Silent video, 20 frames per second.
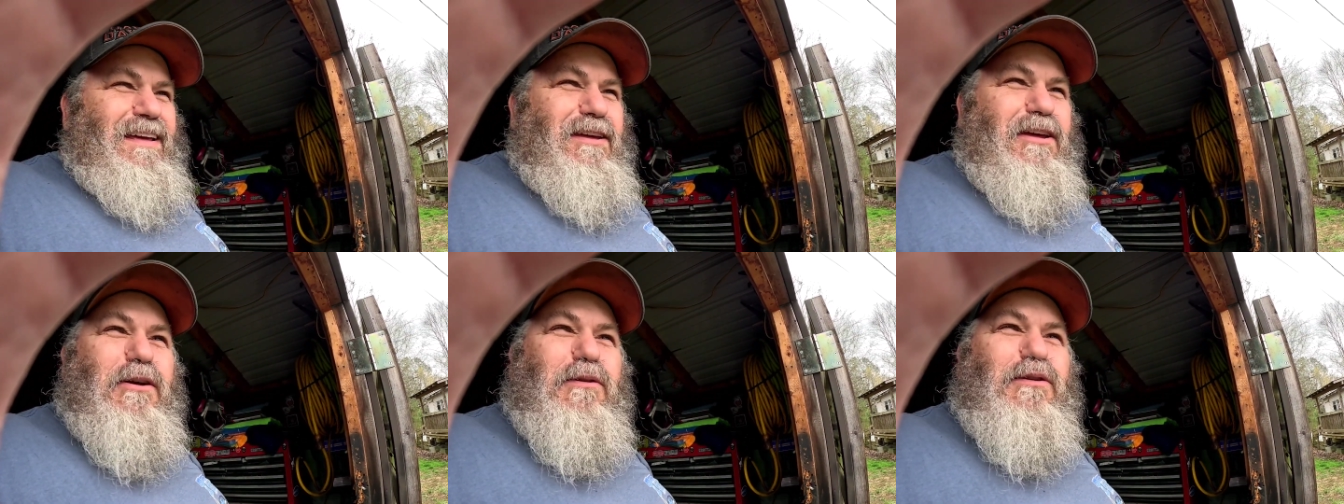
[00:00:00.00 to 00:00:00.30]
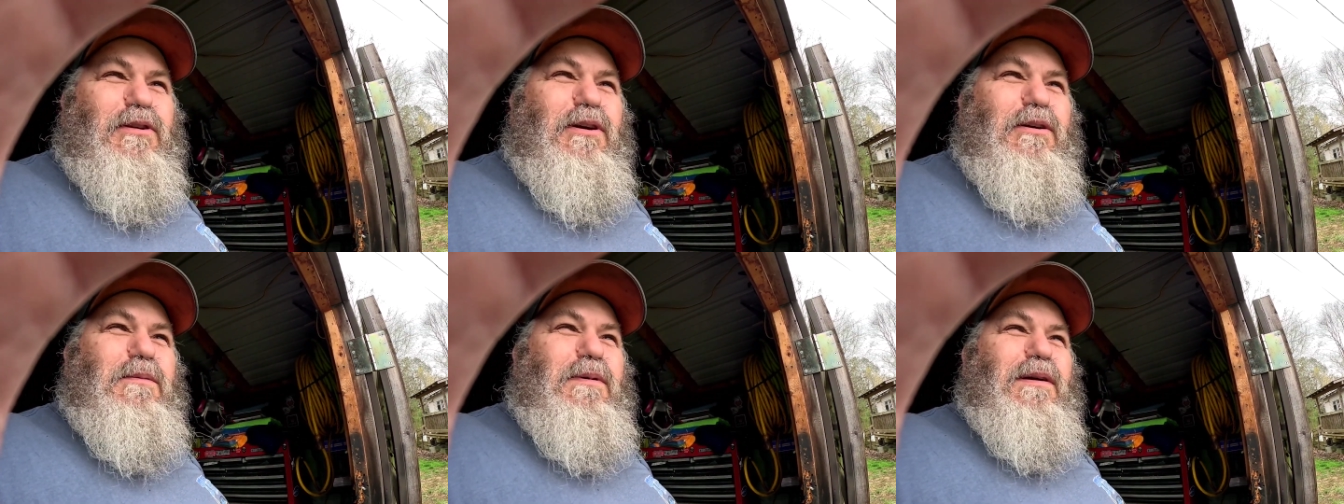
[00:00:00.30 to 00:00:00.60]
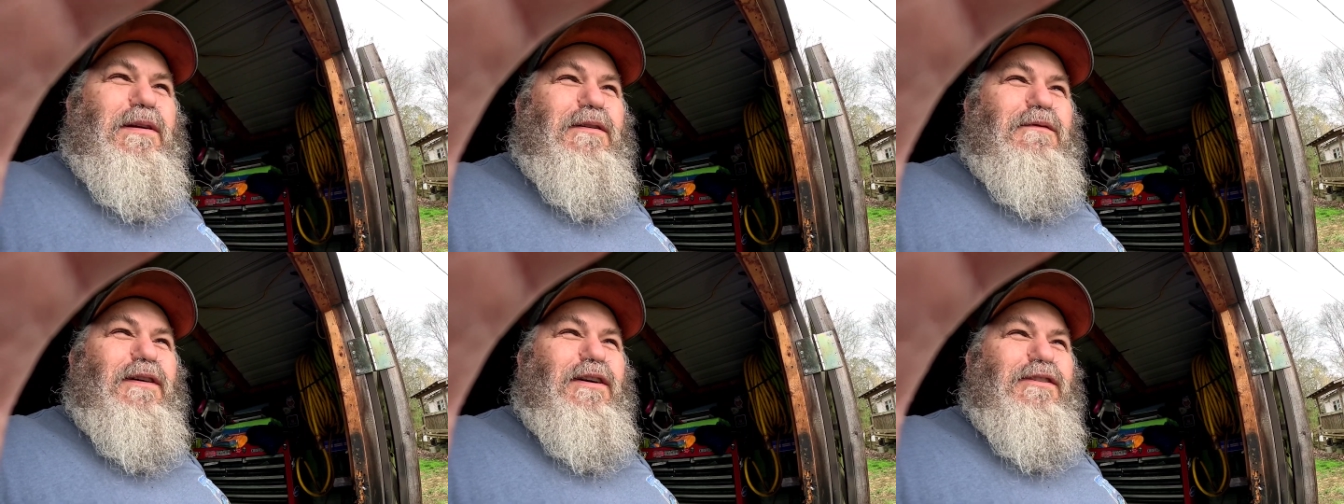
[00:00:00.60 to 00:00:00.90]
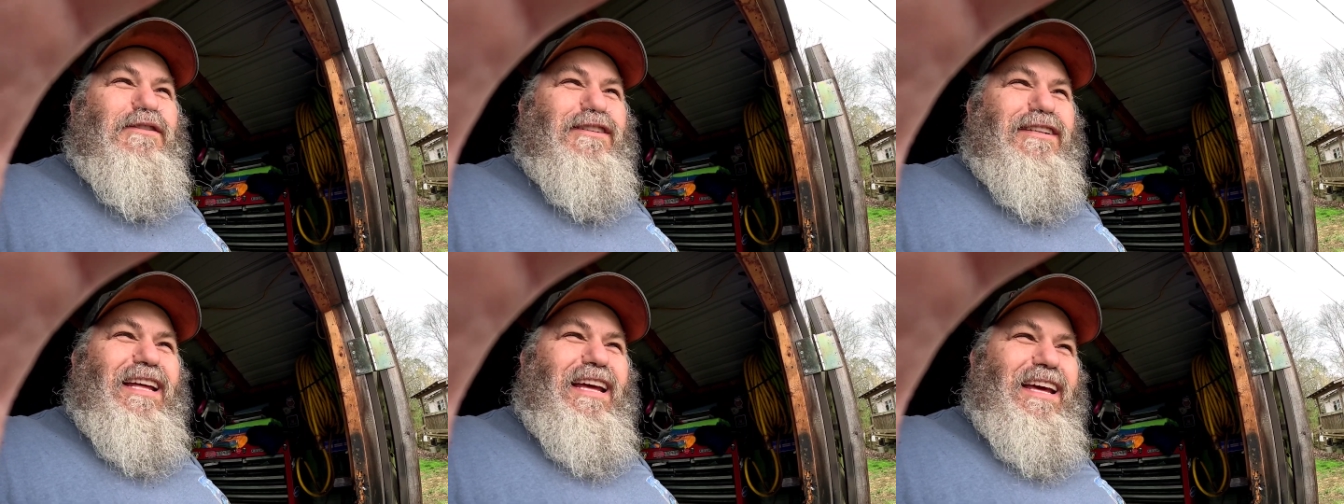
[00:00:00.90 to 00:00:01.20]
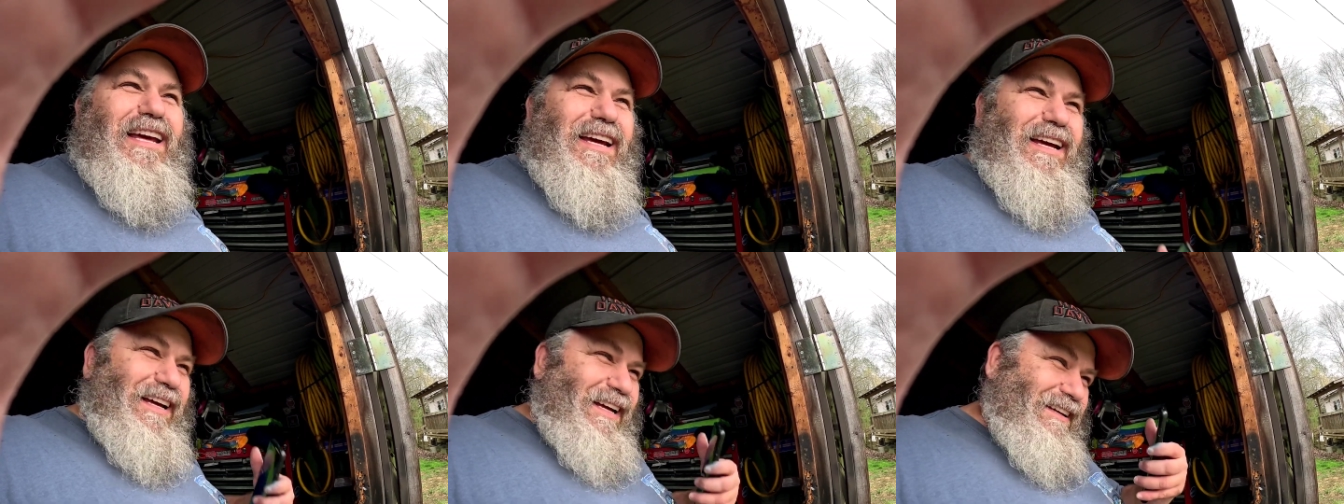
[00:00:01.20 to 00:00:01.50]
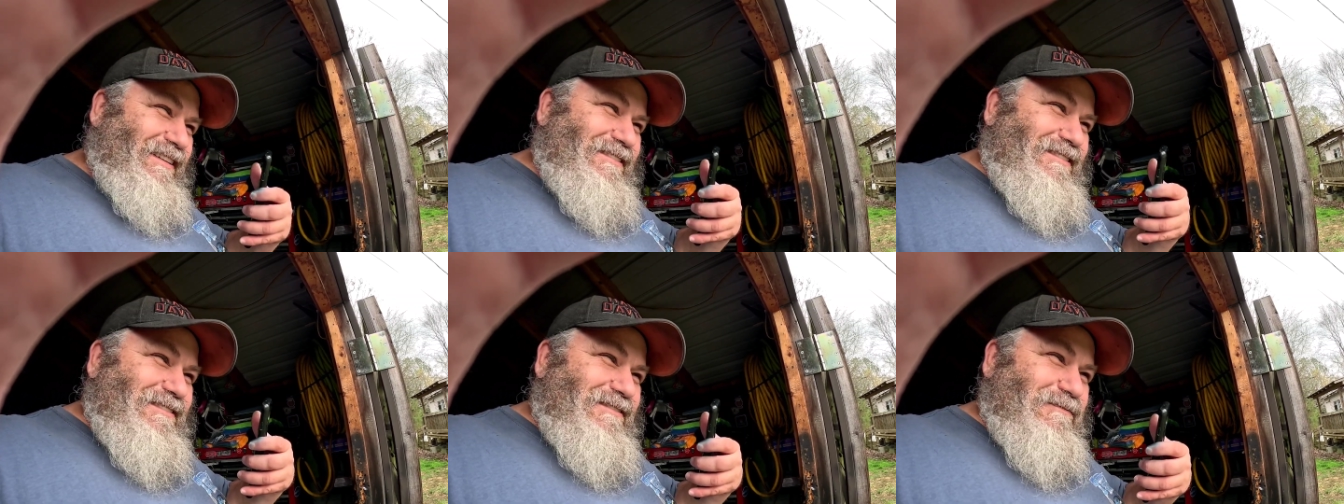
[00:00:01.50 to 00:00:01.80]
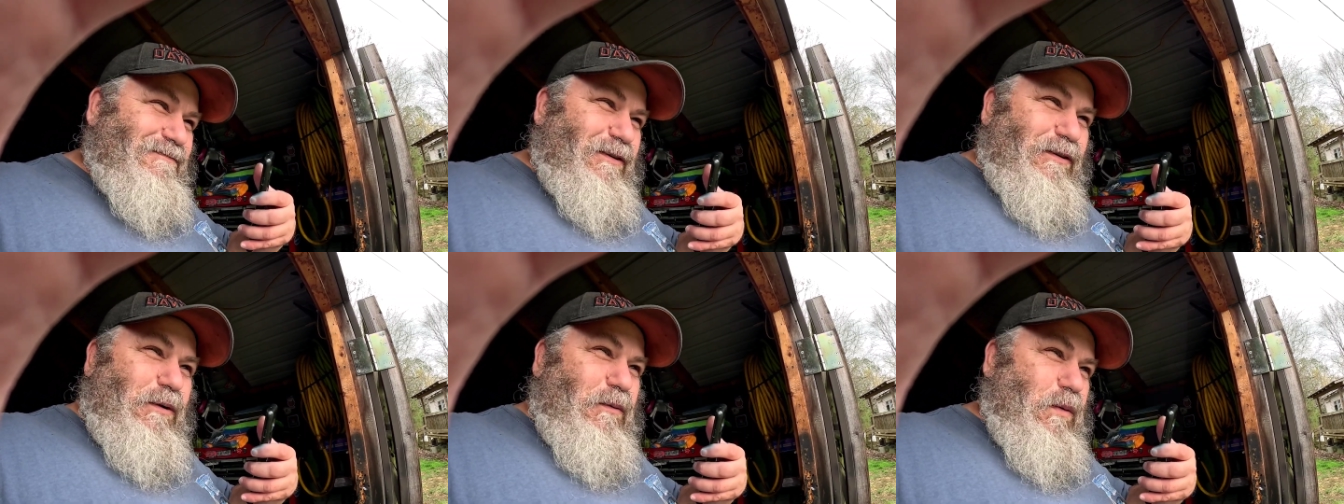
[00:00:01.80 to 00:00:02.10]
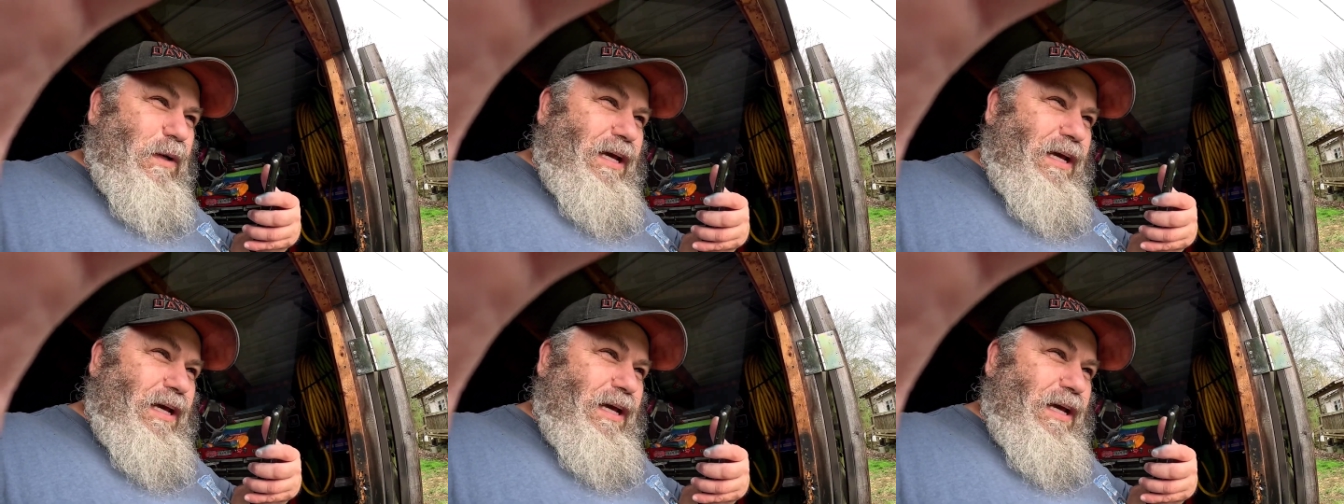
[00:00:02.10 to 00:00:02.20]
YouTube University for the